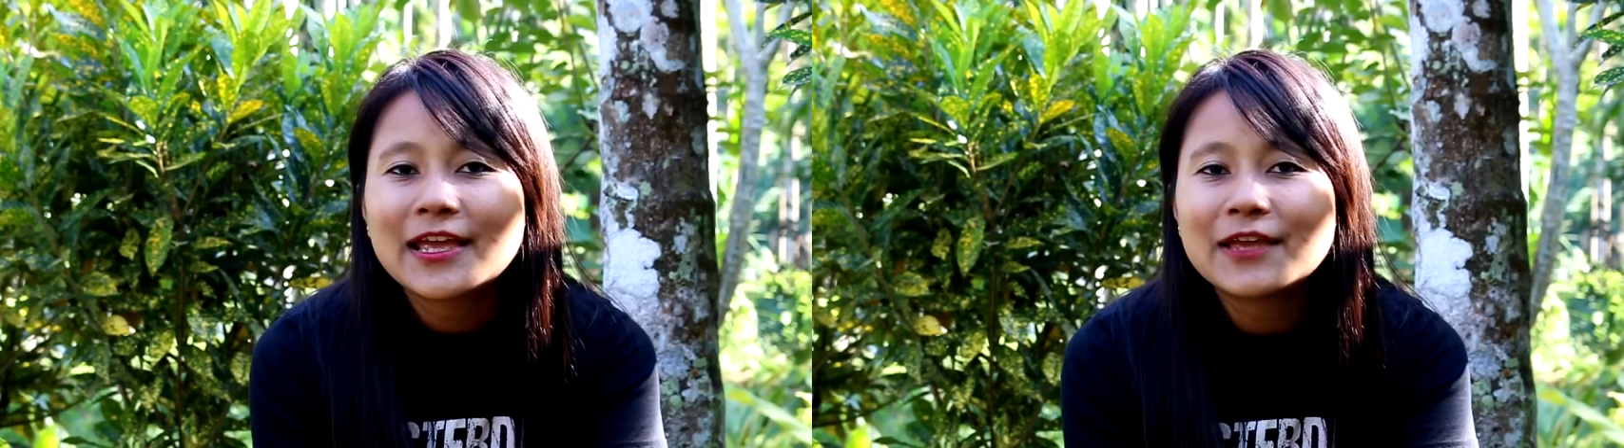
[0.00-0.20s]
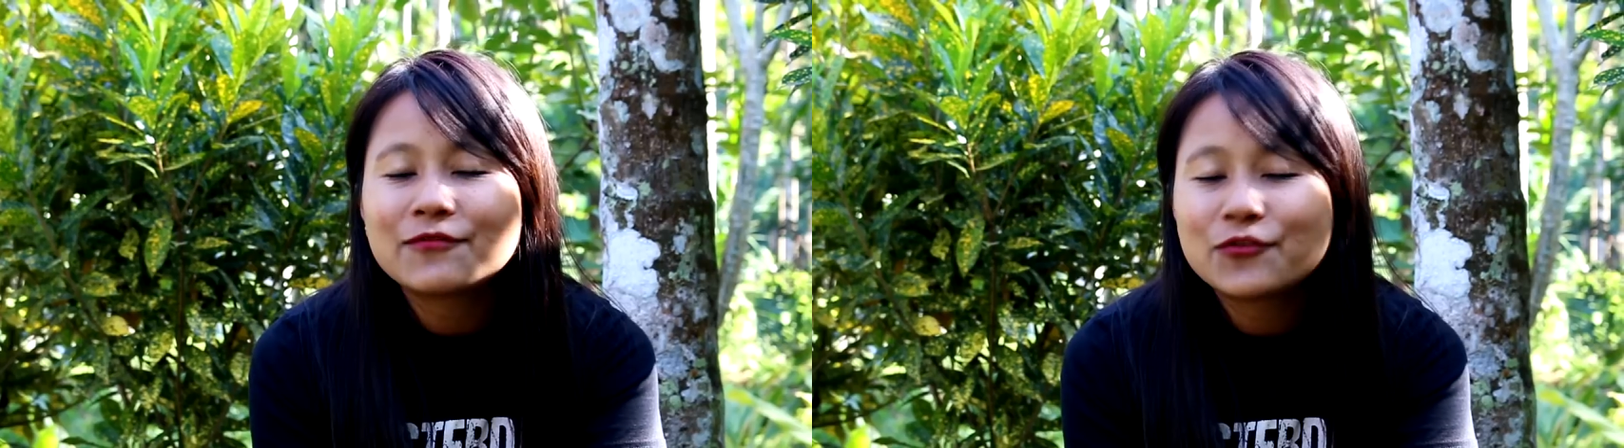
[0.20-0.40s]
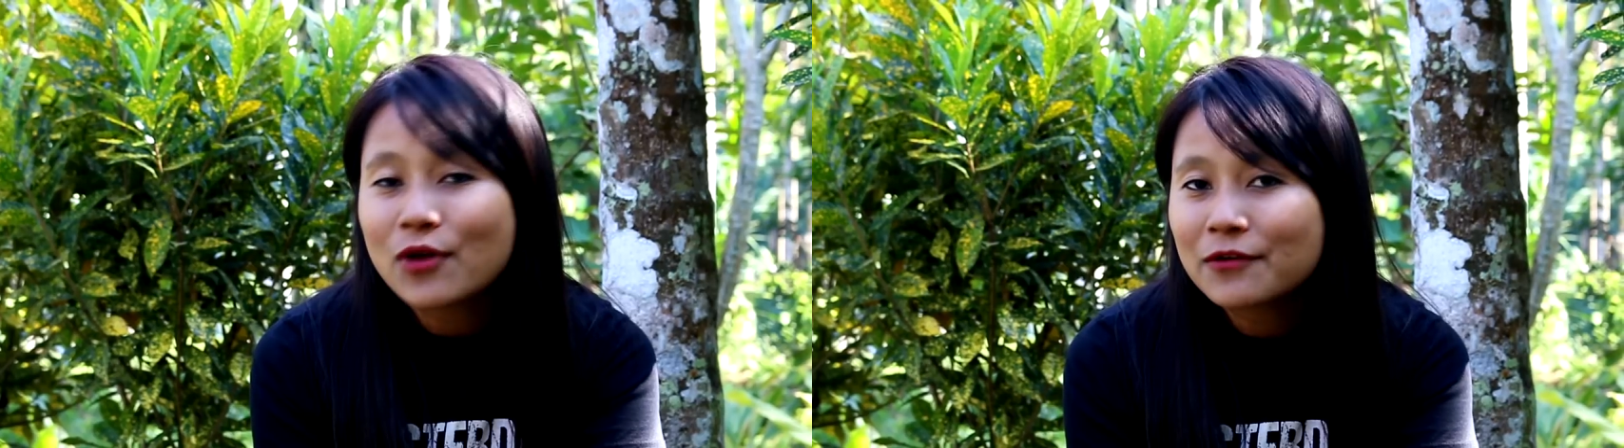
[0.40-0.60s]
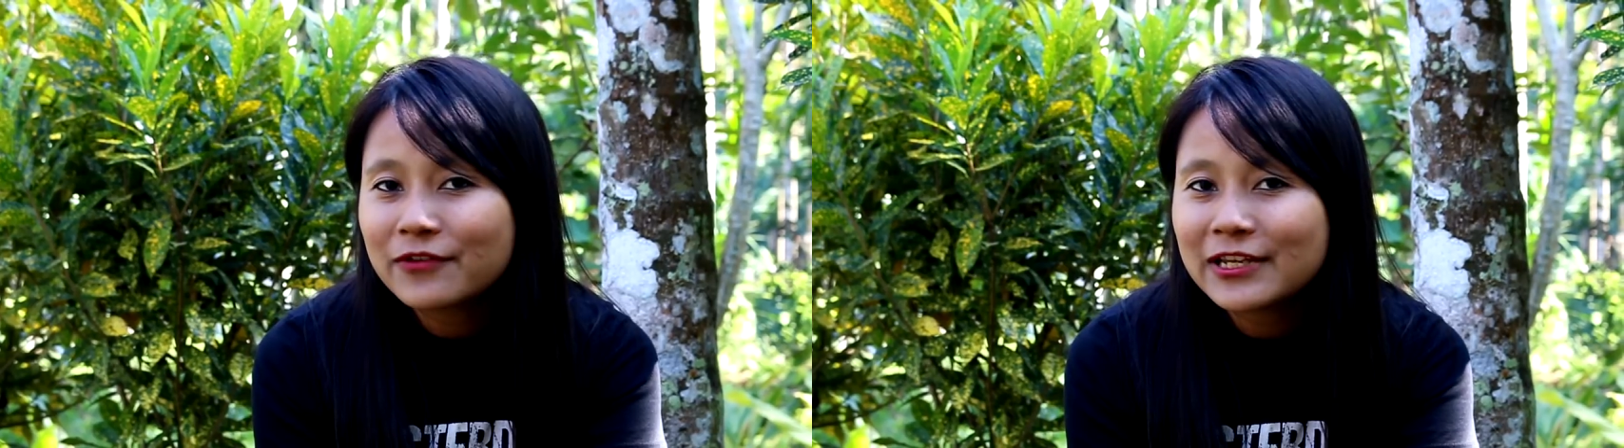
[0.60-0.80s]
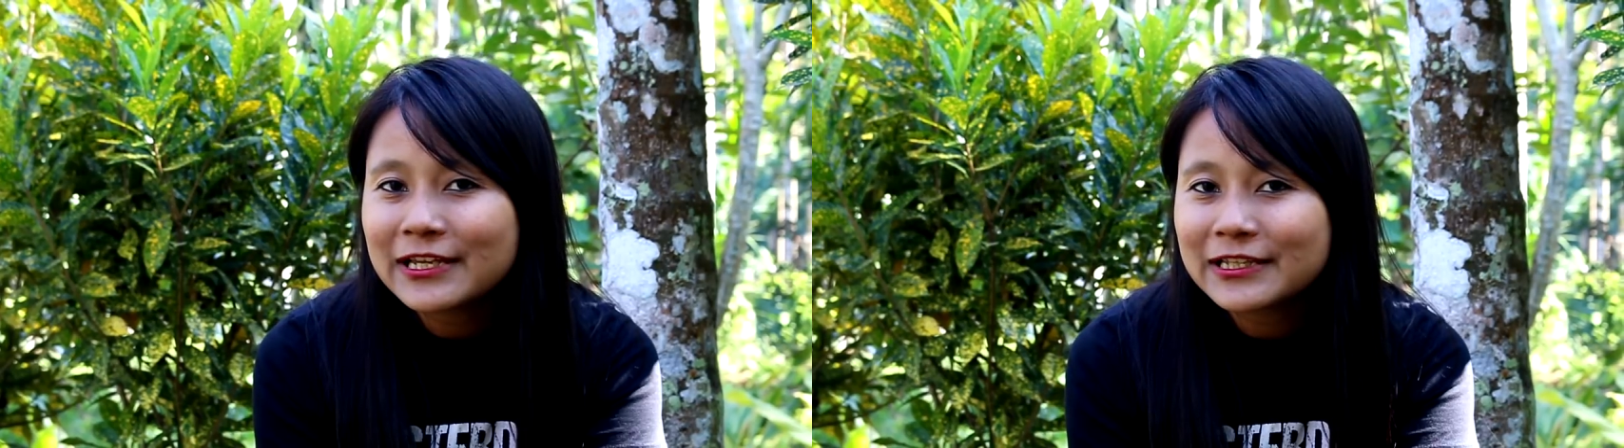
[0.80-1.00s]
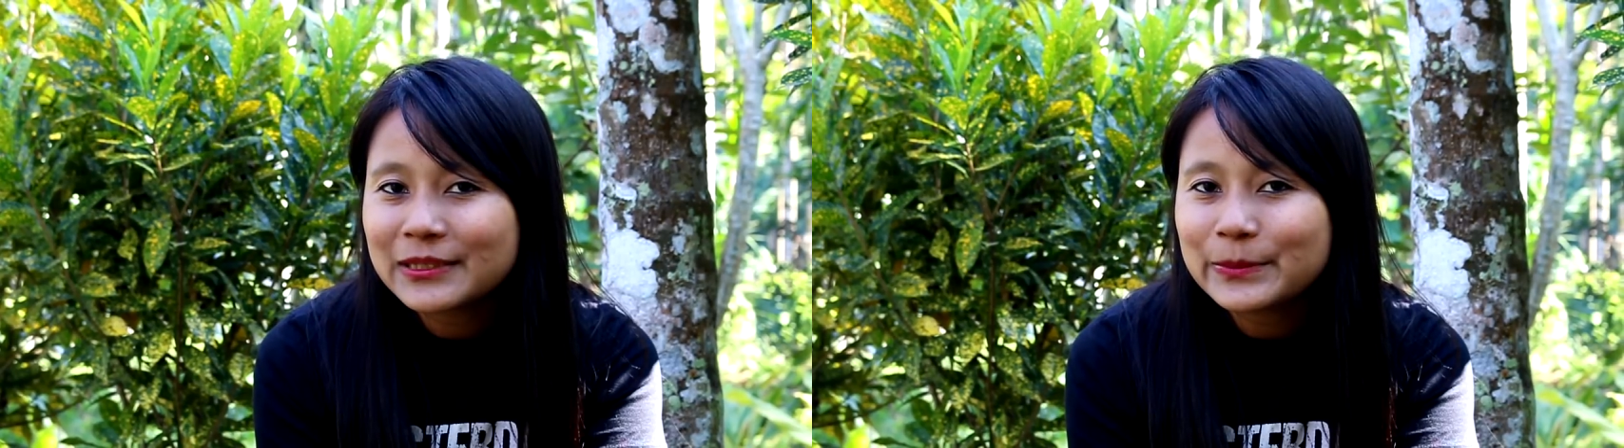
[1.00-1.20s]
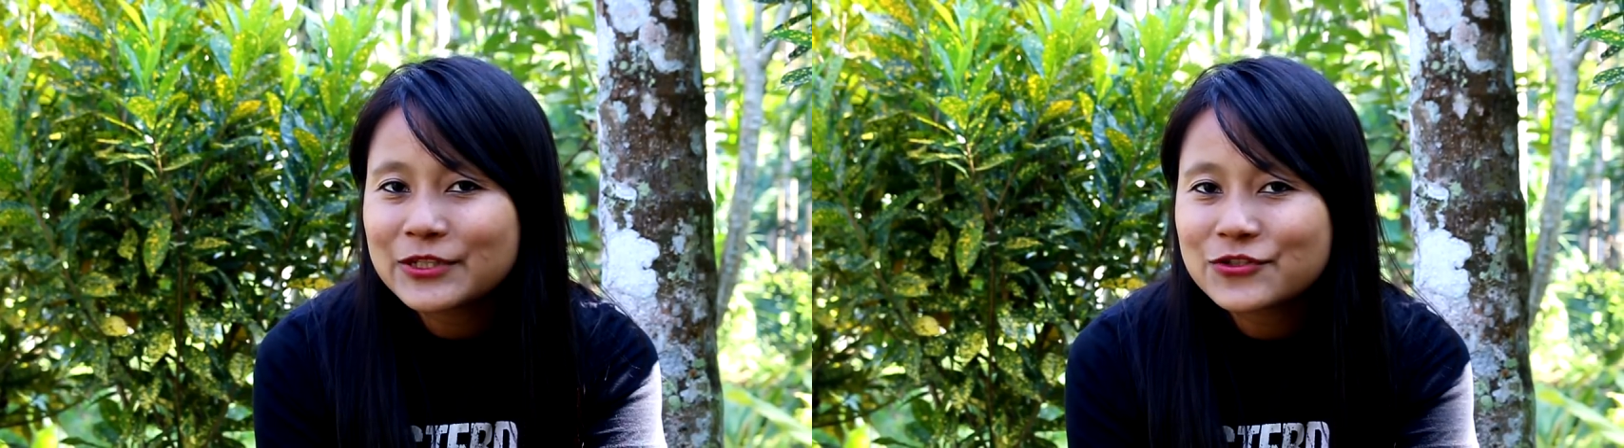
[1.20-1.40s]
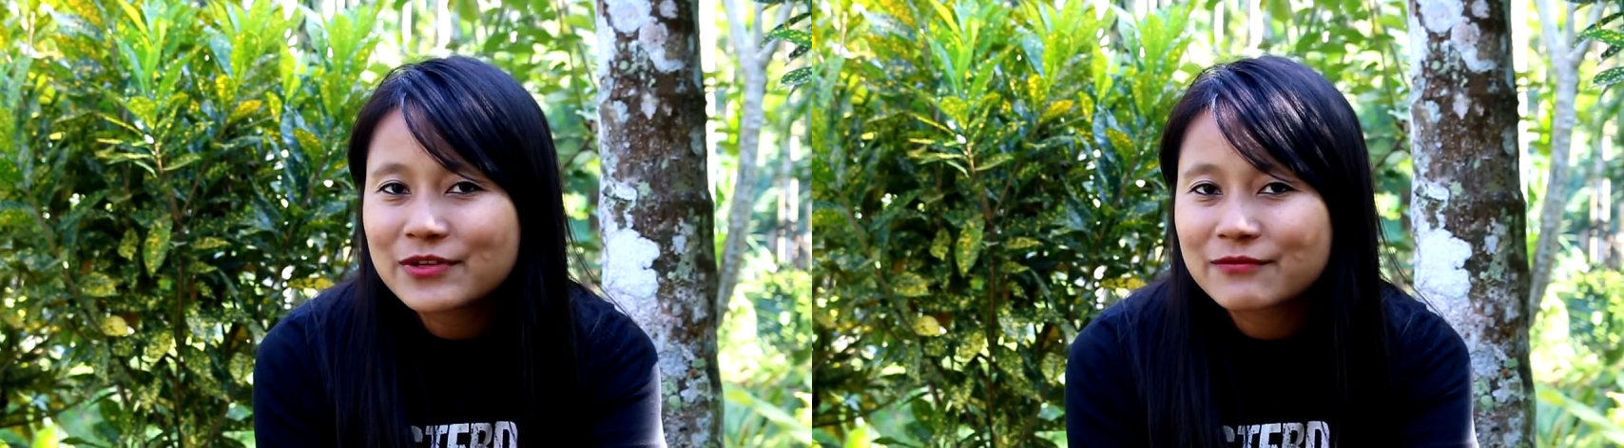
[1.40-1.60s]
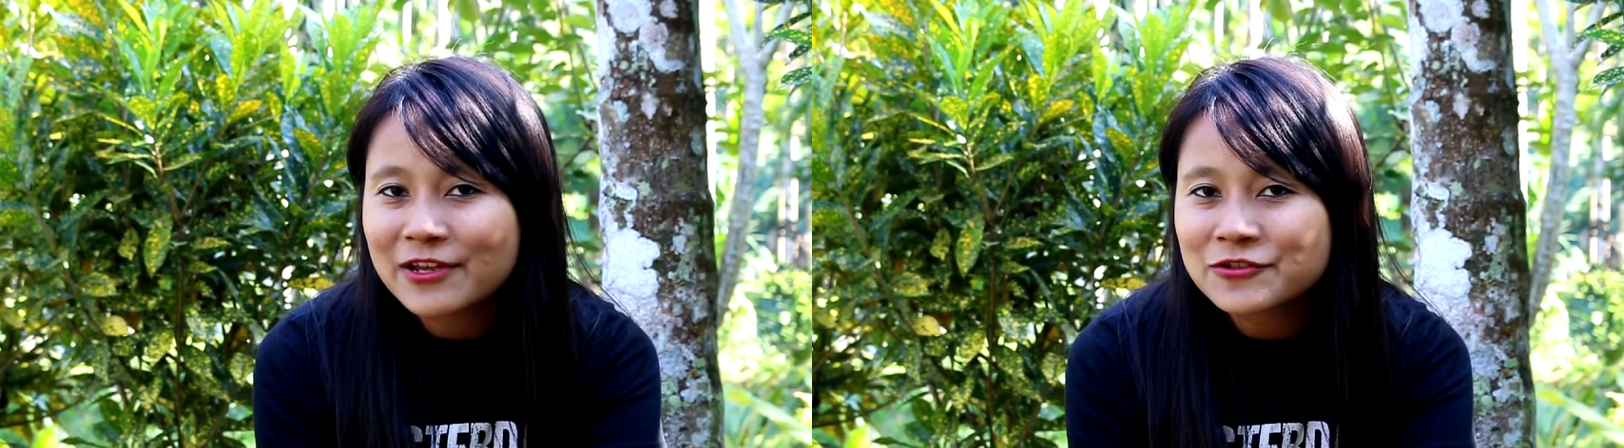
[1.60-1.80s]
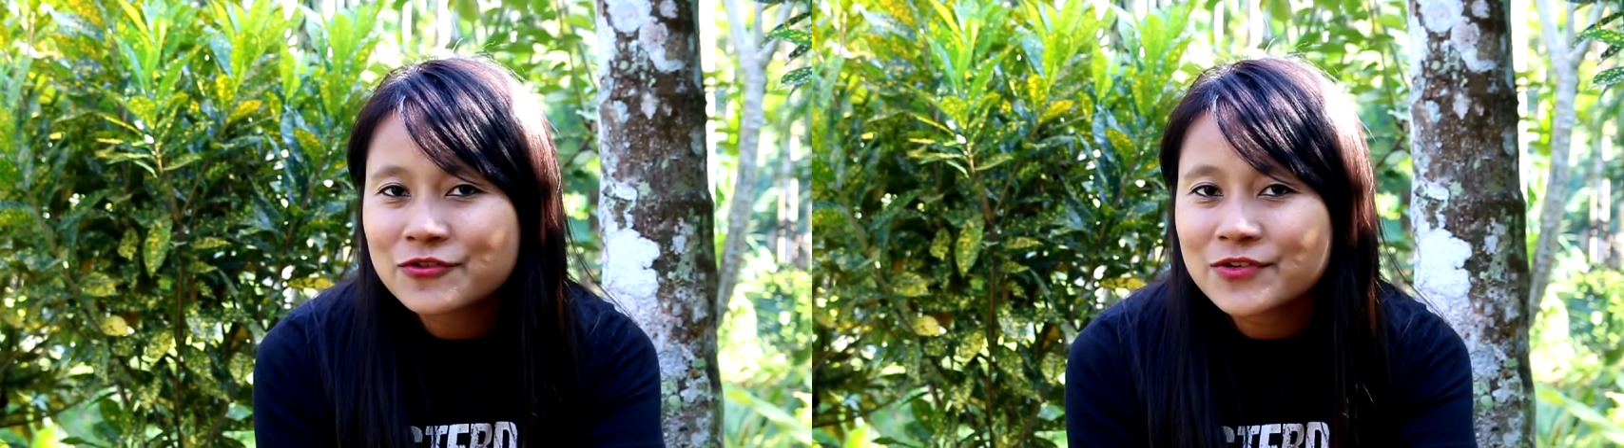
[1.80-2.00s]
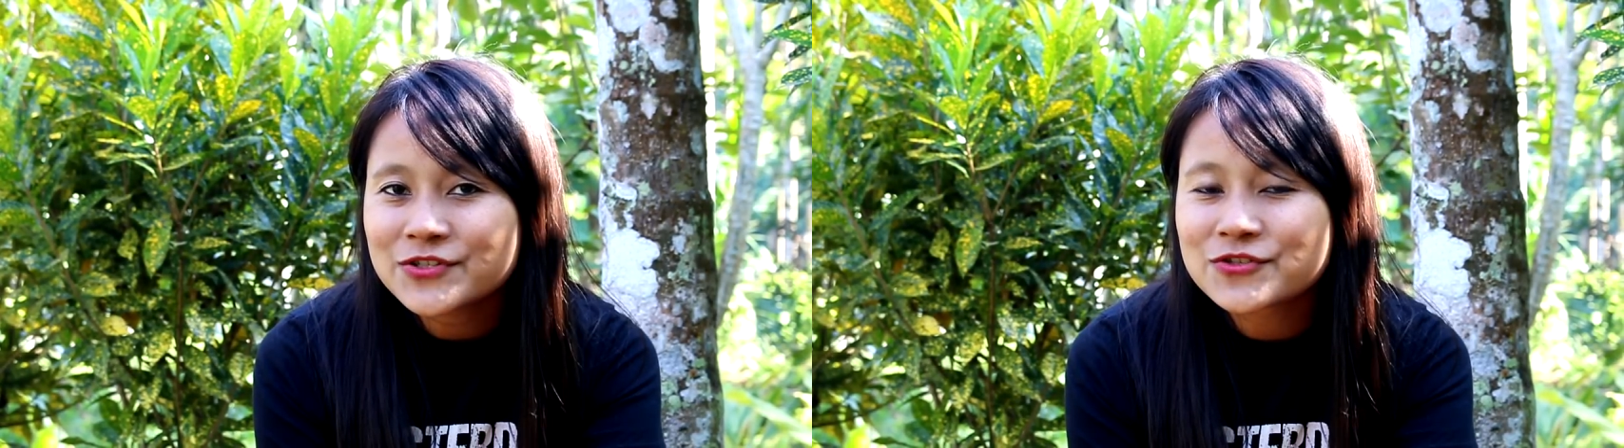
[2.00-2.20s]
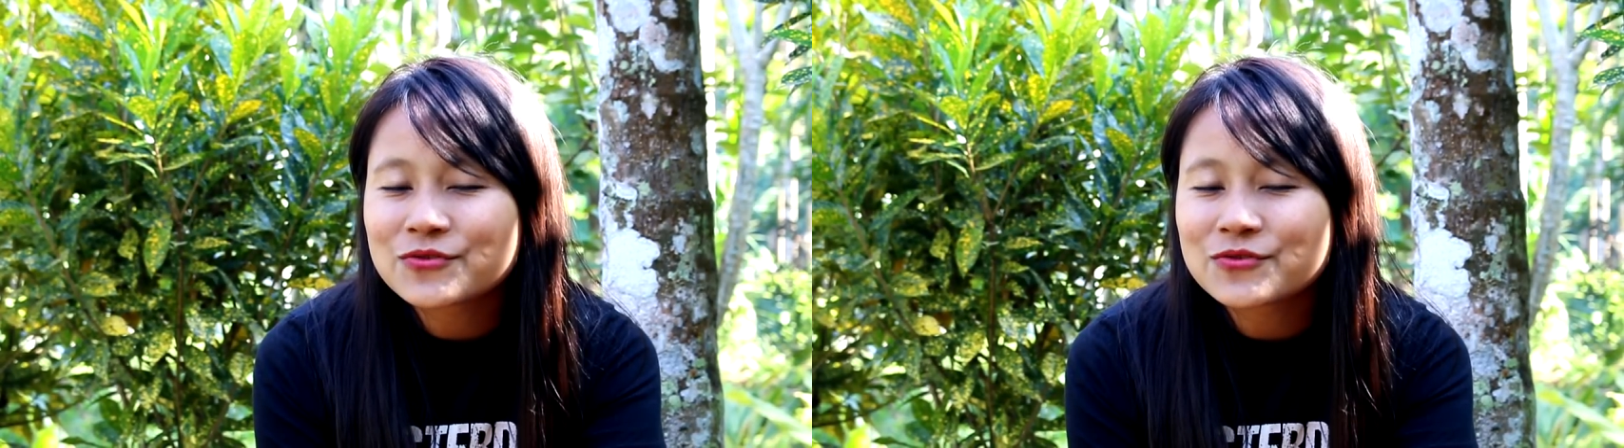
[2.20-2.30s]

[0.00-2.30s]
If you are feeling a little bit too adventurous,